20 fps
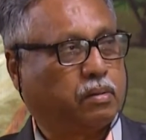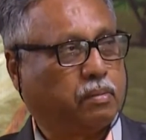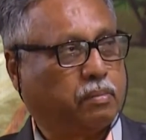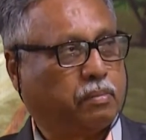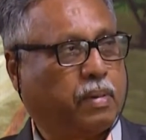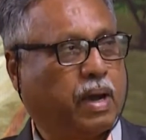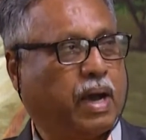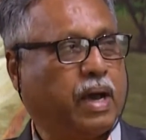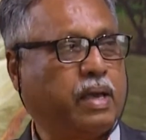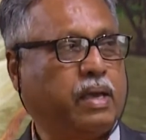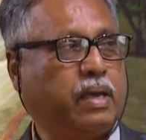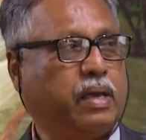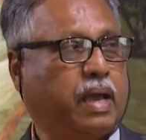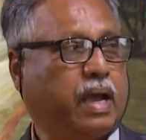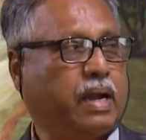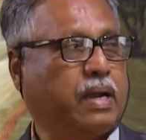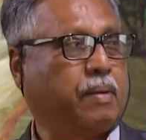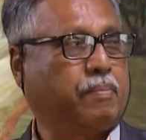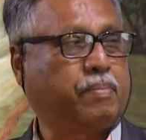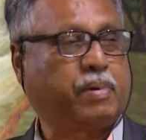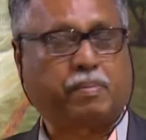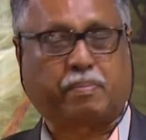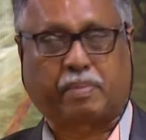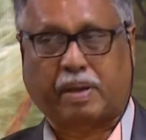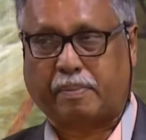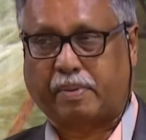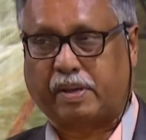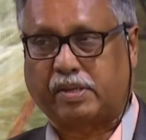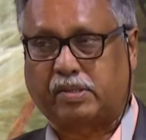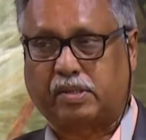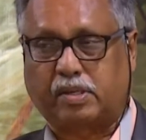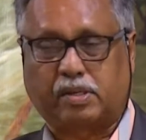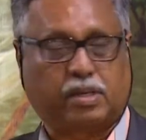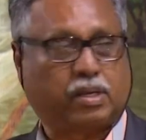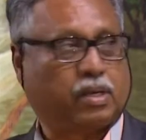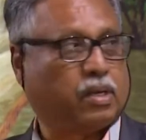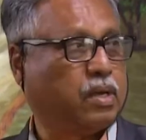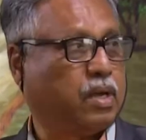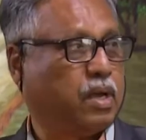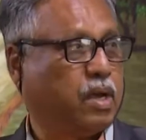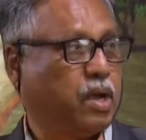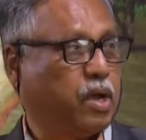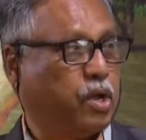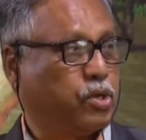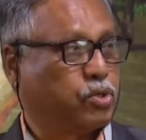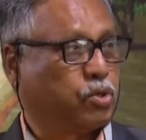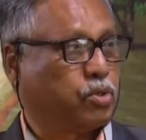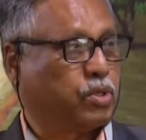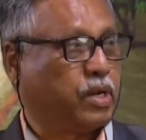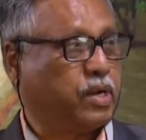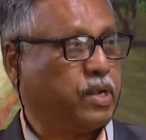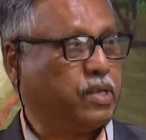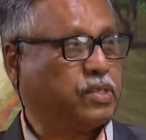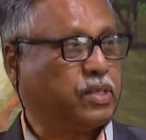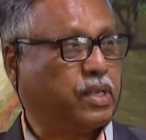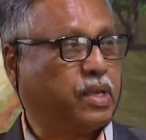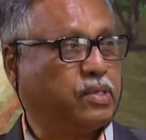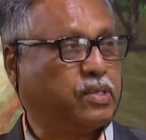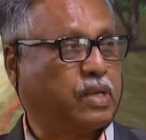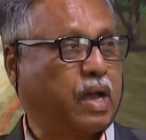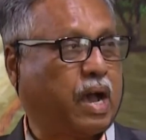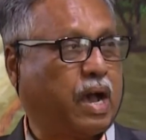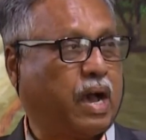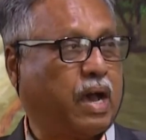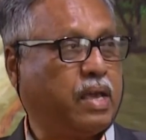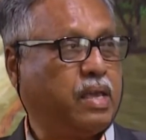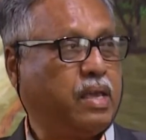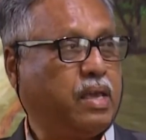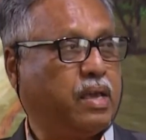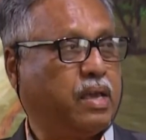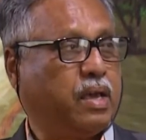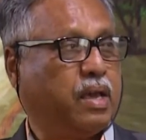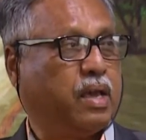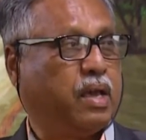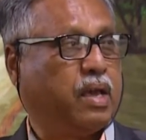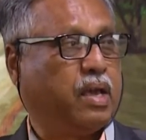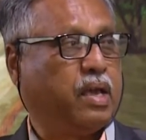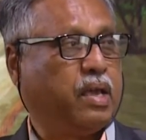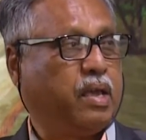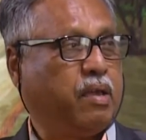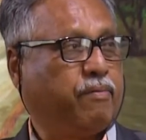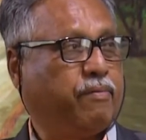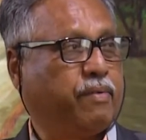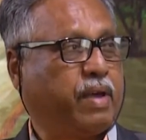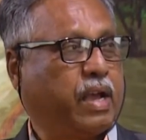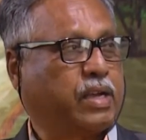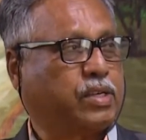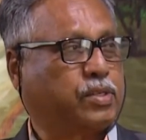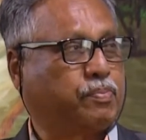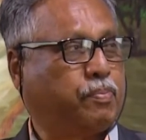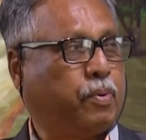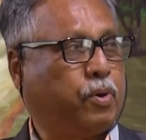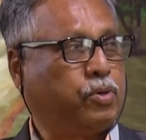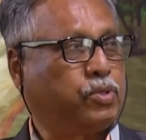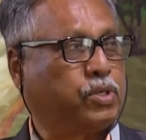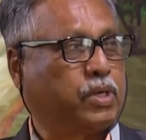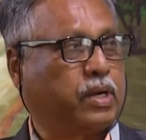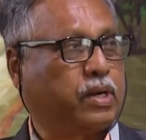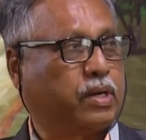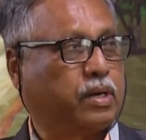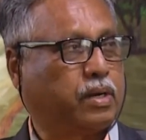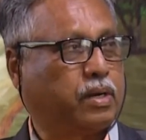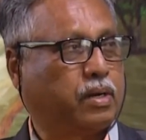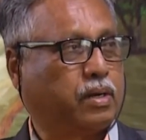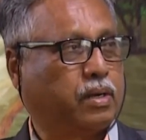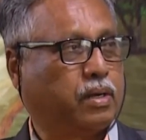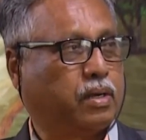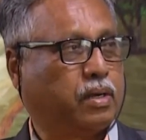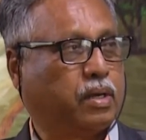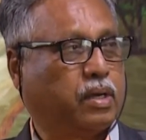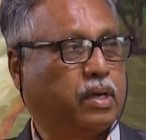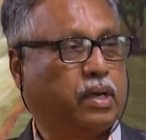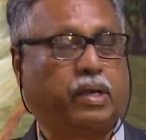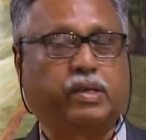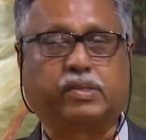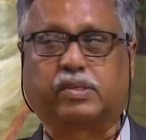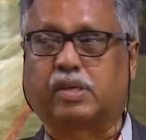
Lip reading: by adaptive capacity. So the risk is high if exposure is